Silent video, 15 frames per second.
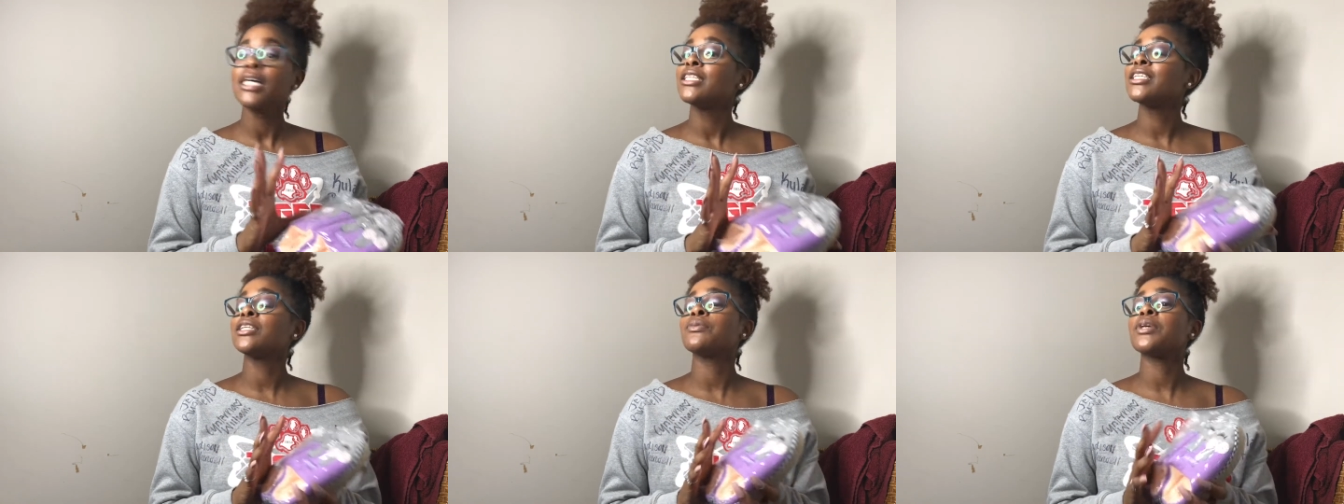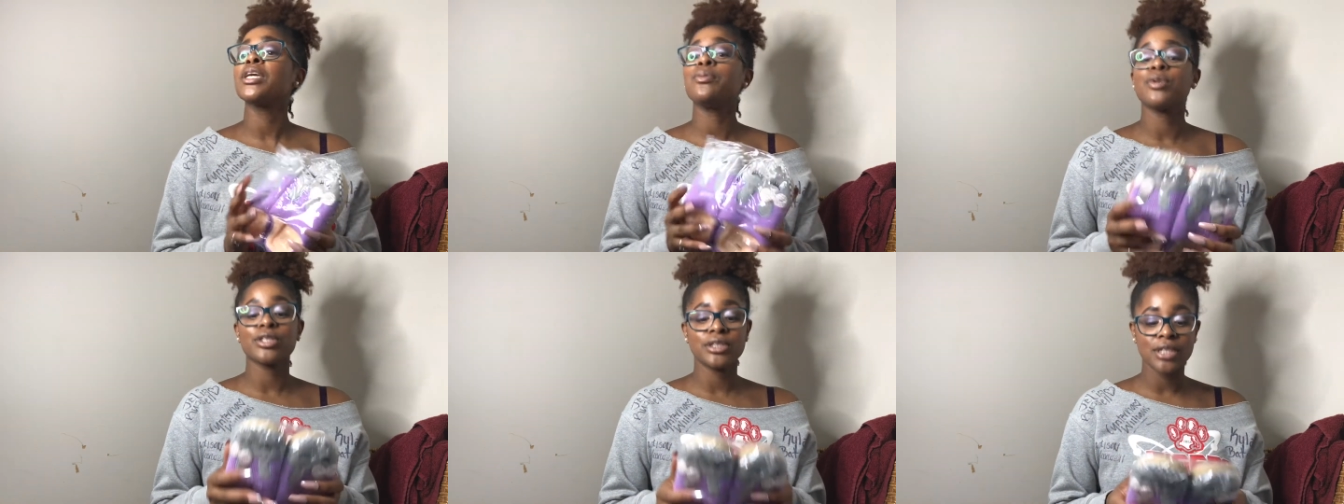doesn't want to
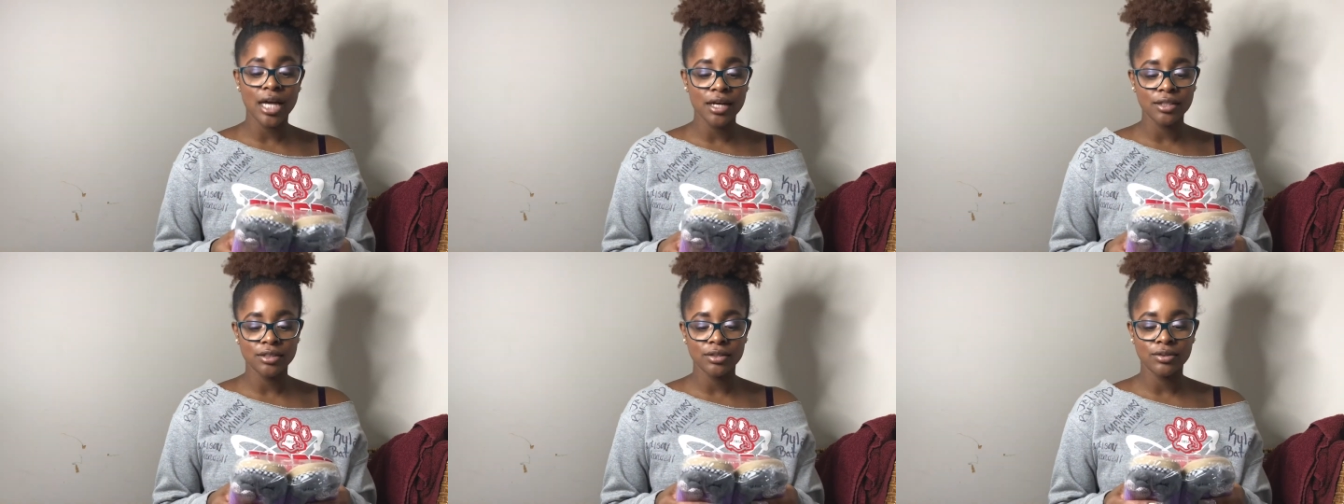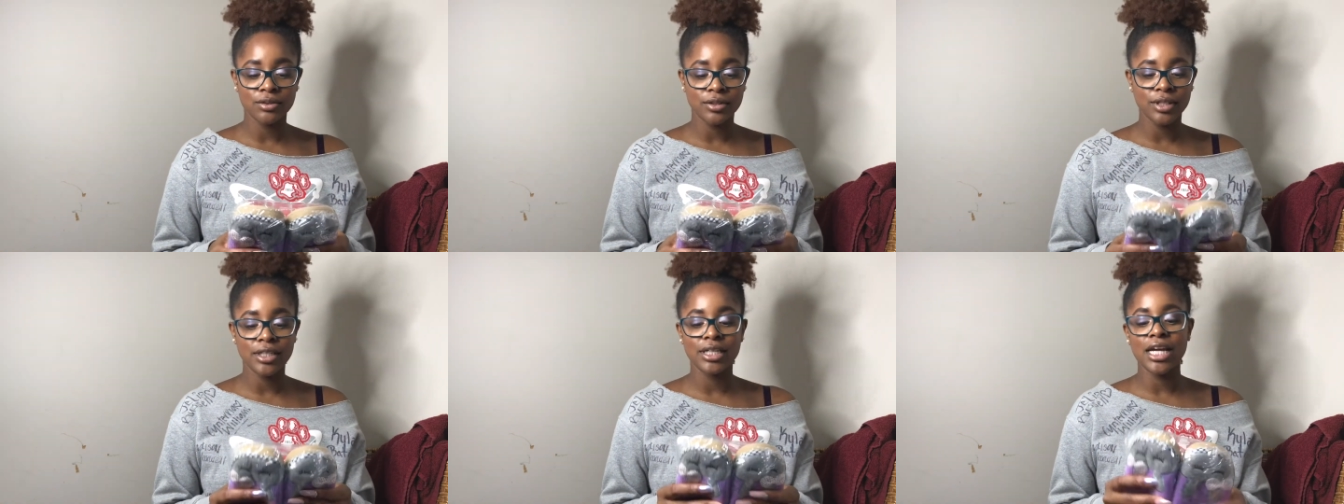keep her socks on,
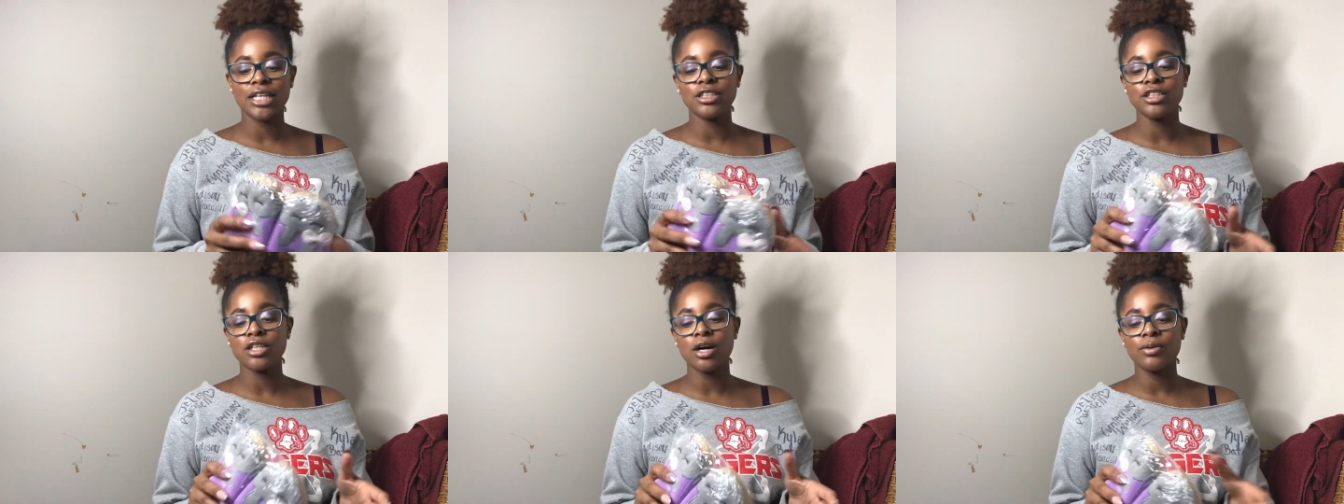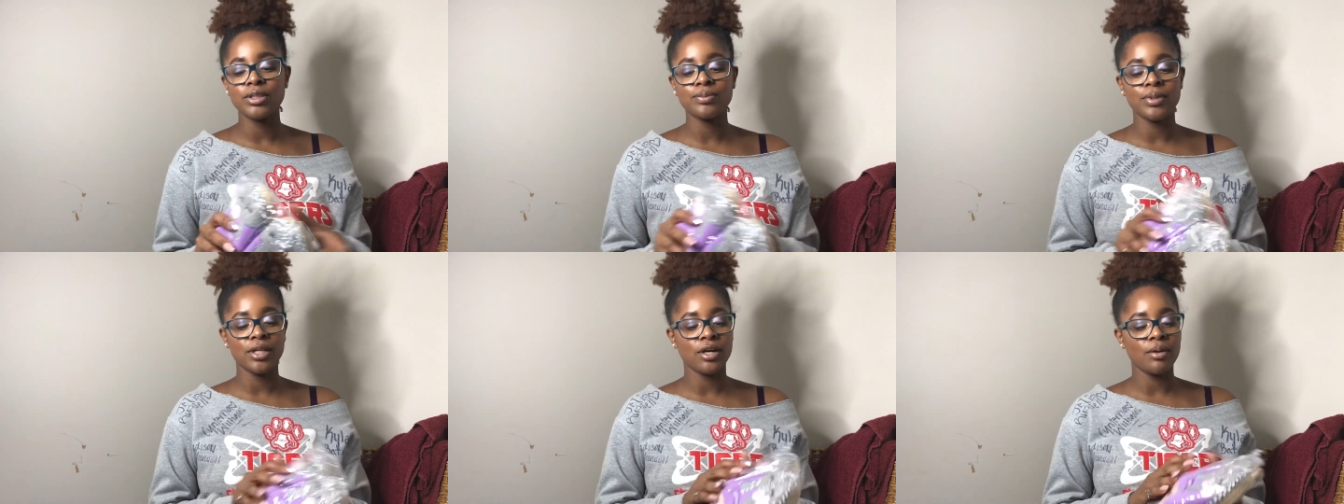and she's always
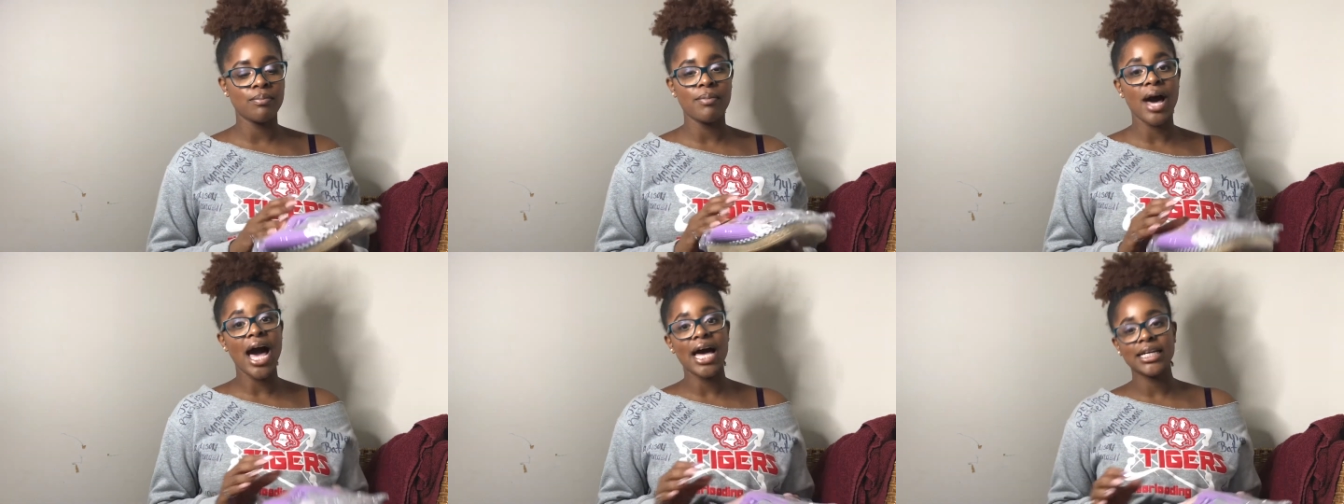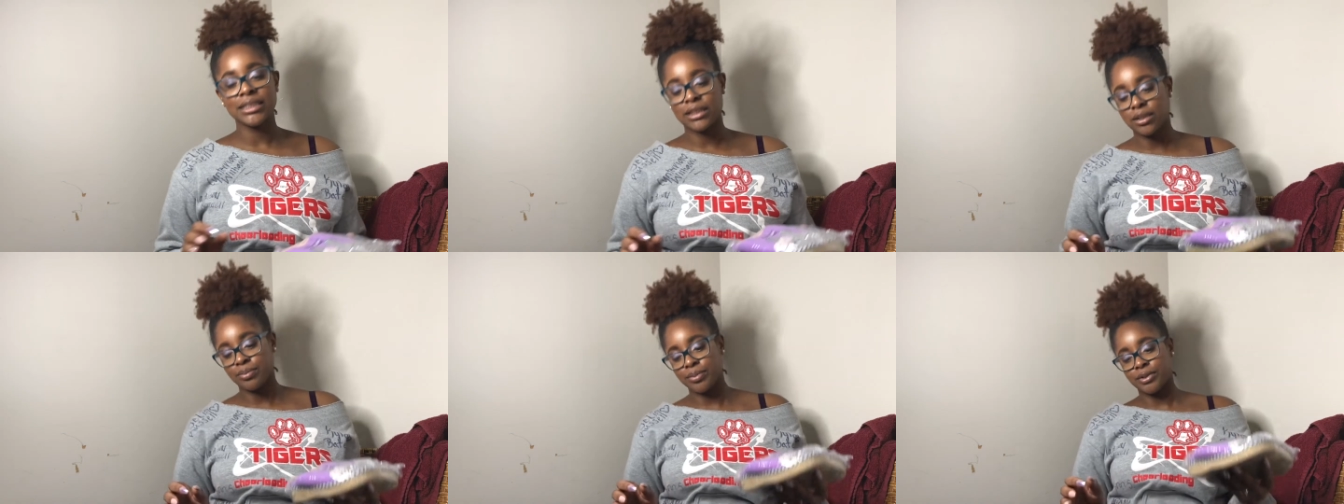putting on my
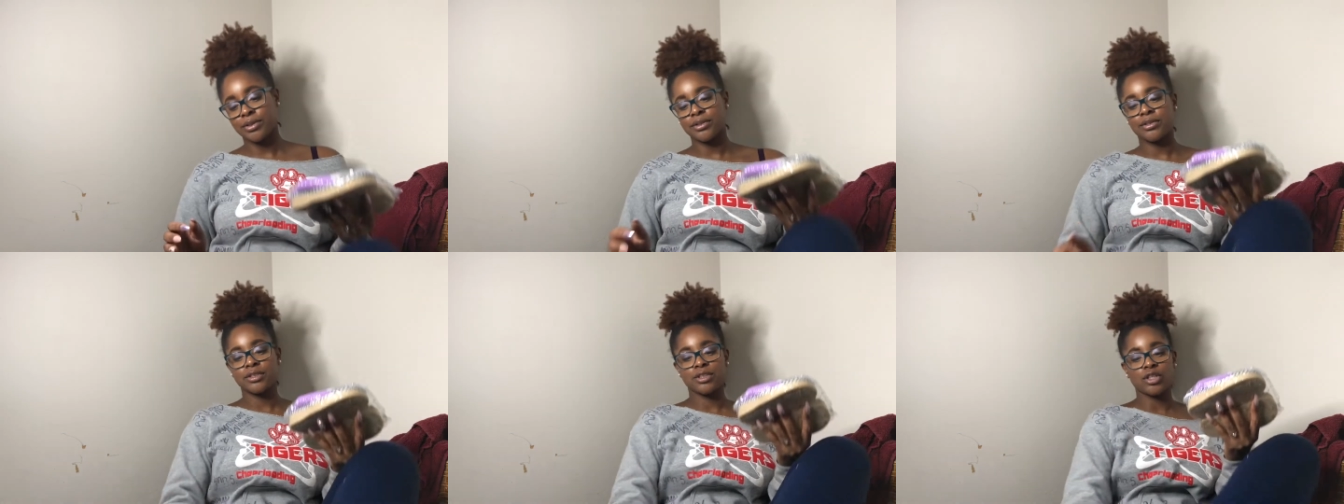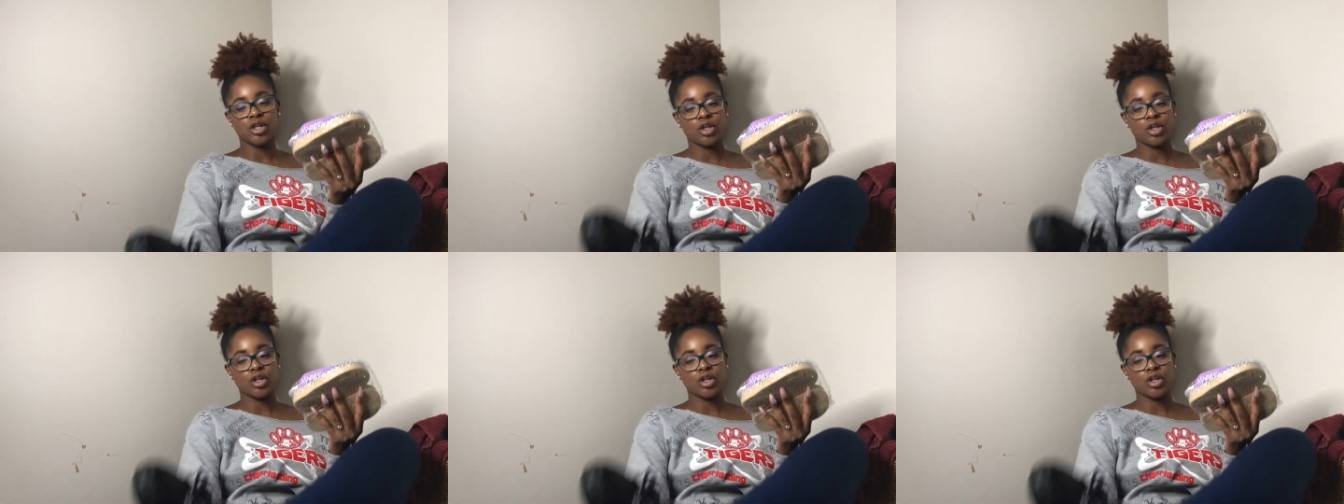slippers,